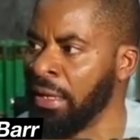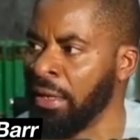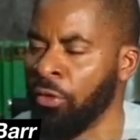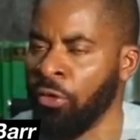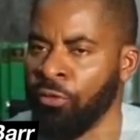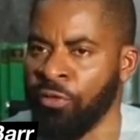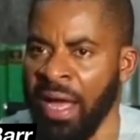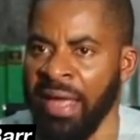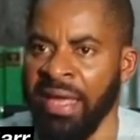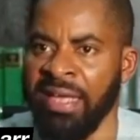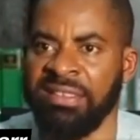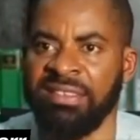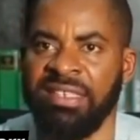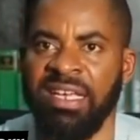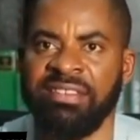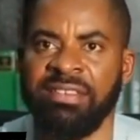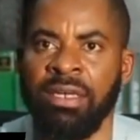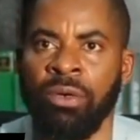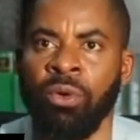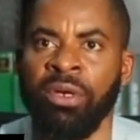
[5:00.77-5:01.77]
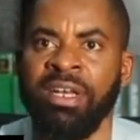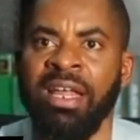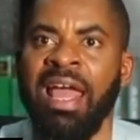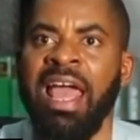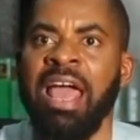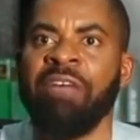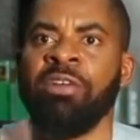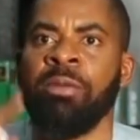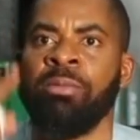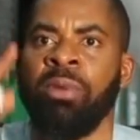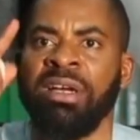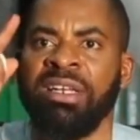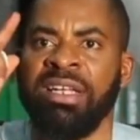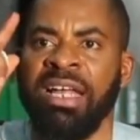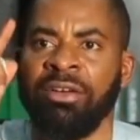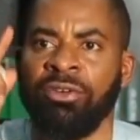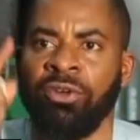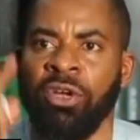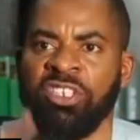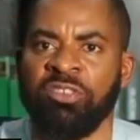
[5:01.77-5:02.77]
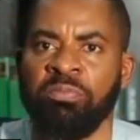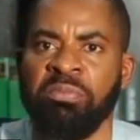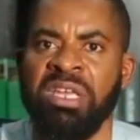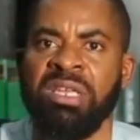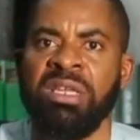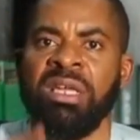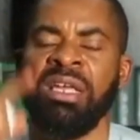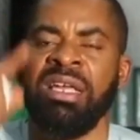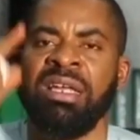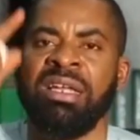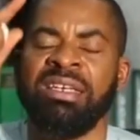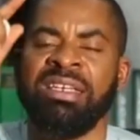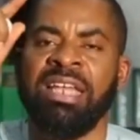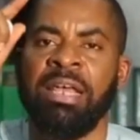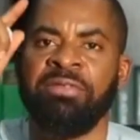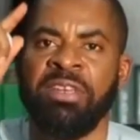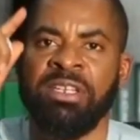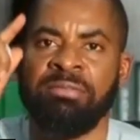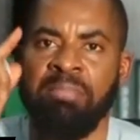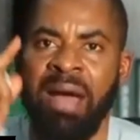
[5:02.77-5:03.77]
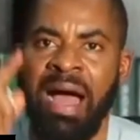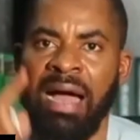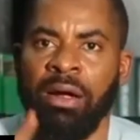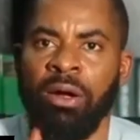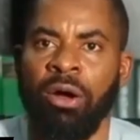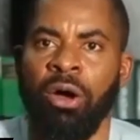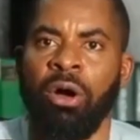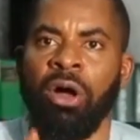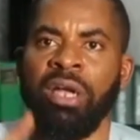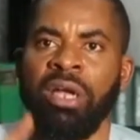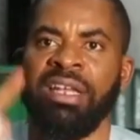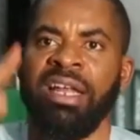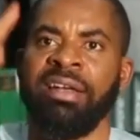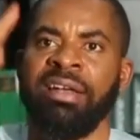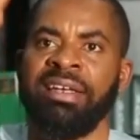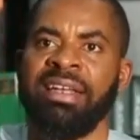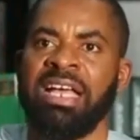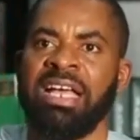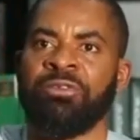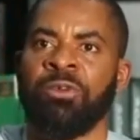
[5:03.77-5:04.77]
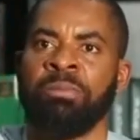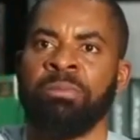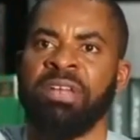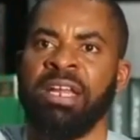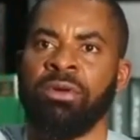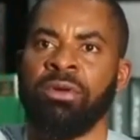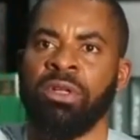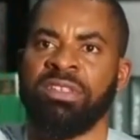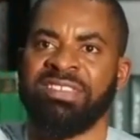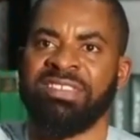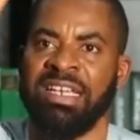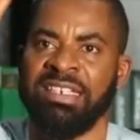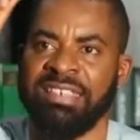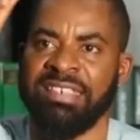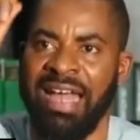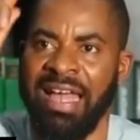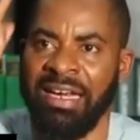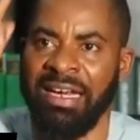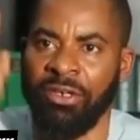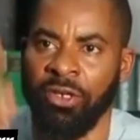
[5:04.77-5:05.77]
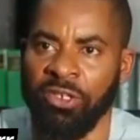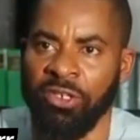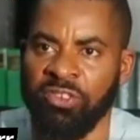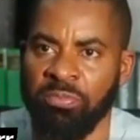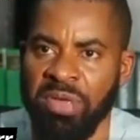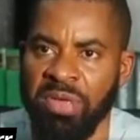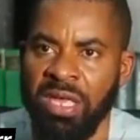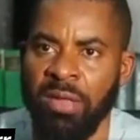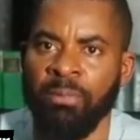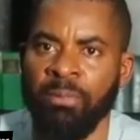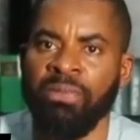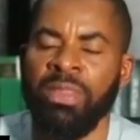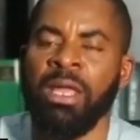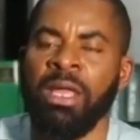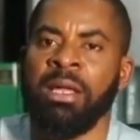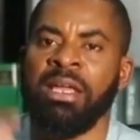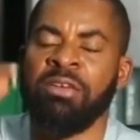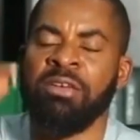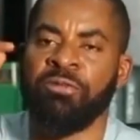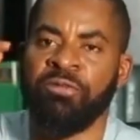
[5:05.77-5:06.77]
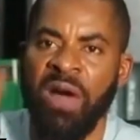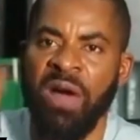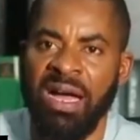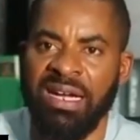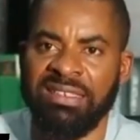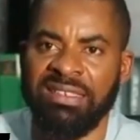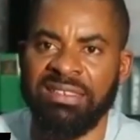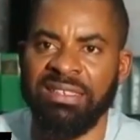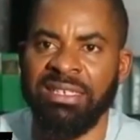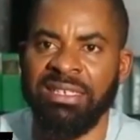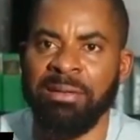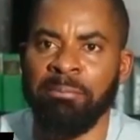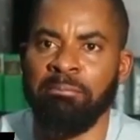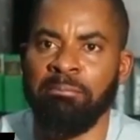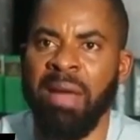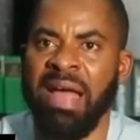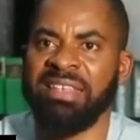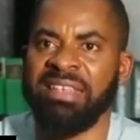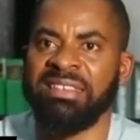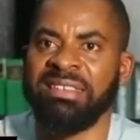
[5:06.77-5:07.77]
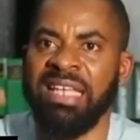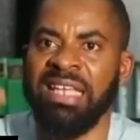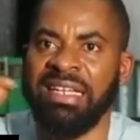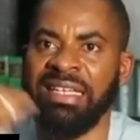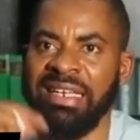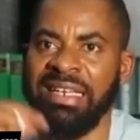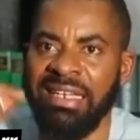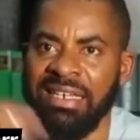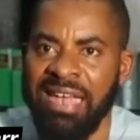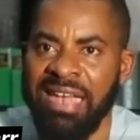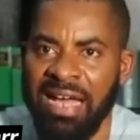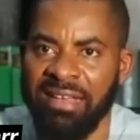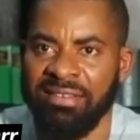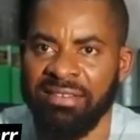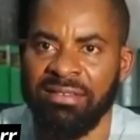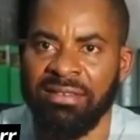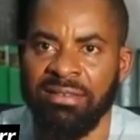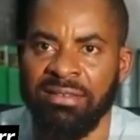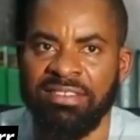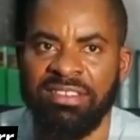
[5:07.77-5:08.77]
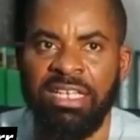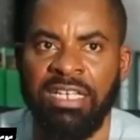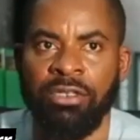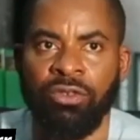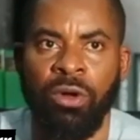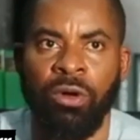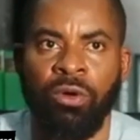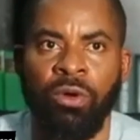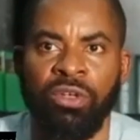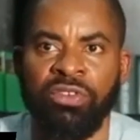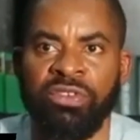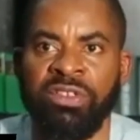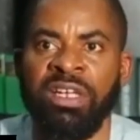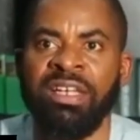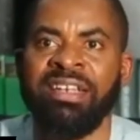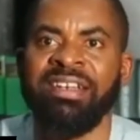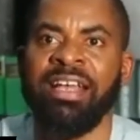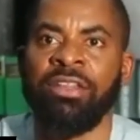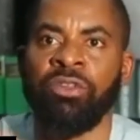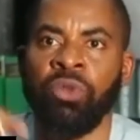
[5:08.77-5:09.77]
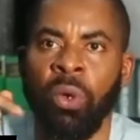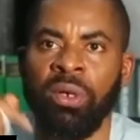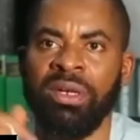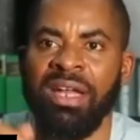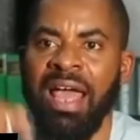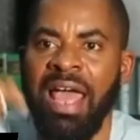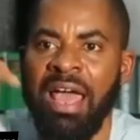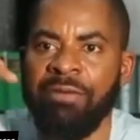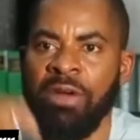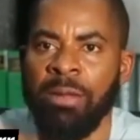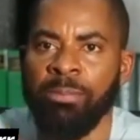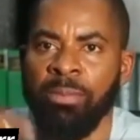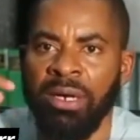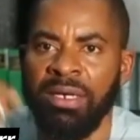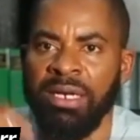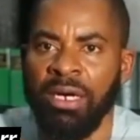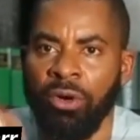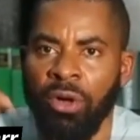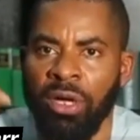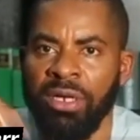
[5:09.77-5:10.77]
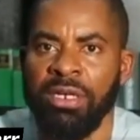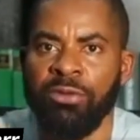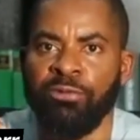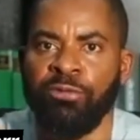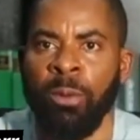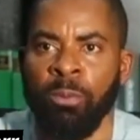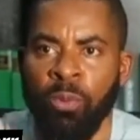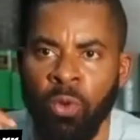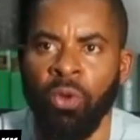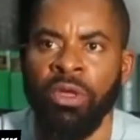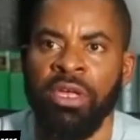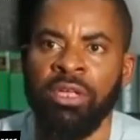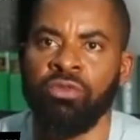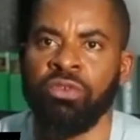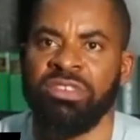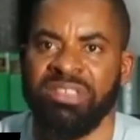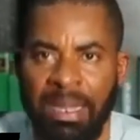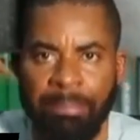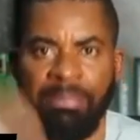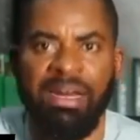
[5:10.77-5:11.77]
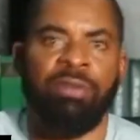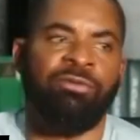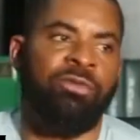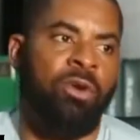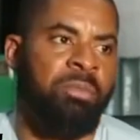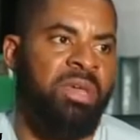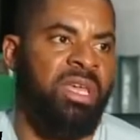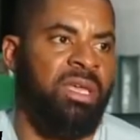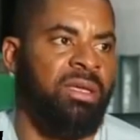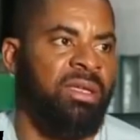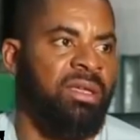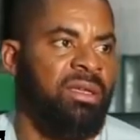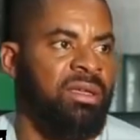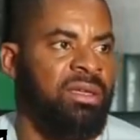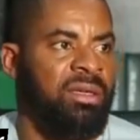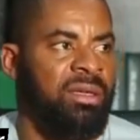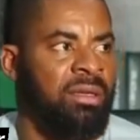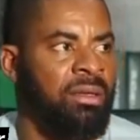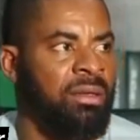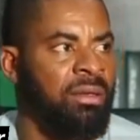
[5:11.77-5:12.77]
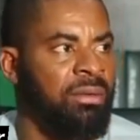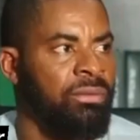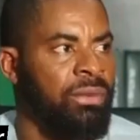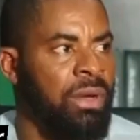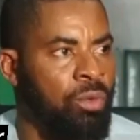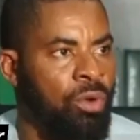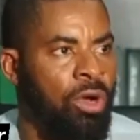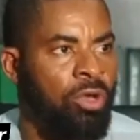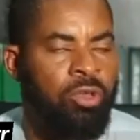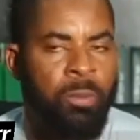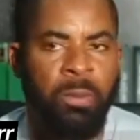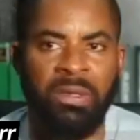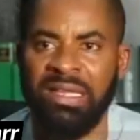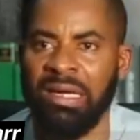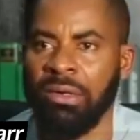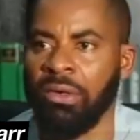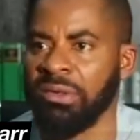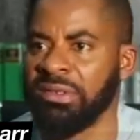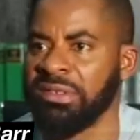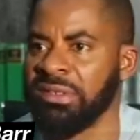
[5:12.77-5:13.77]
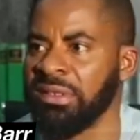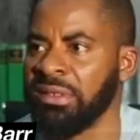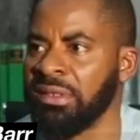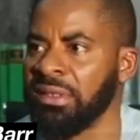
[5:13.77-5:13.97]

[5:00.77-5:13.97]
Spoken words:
over 8 years ago. Everybody endorsed me. David Mark, all the leaders from the North Central endorsed me. In fact, my state leaders, state caucus, they told everybody running from Kogi to step down for me when we got to Port Harcourt.